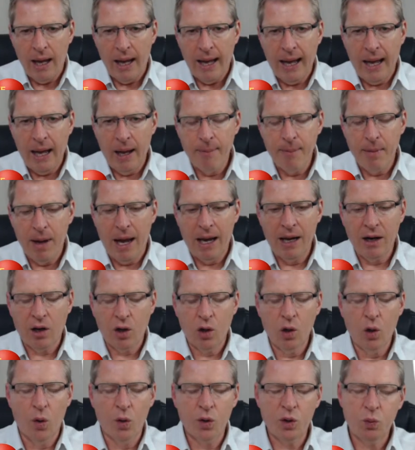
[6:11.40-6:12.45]
And of
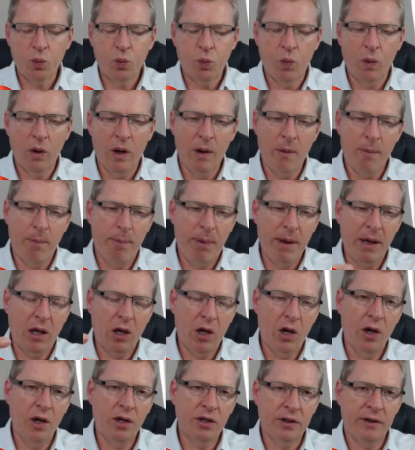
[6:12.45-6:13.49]
course,
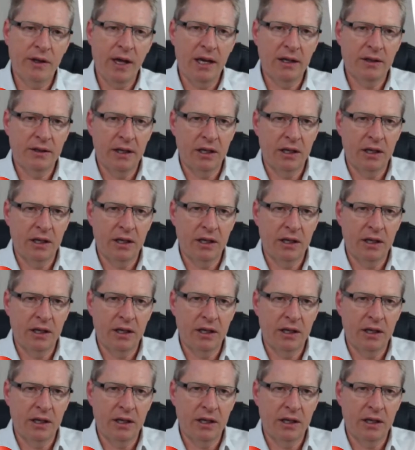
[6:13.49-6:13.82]
because there's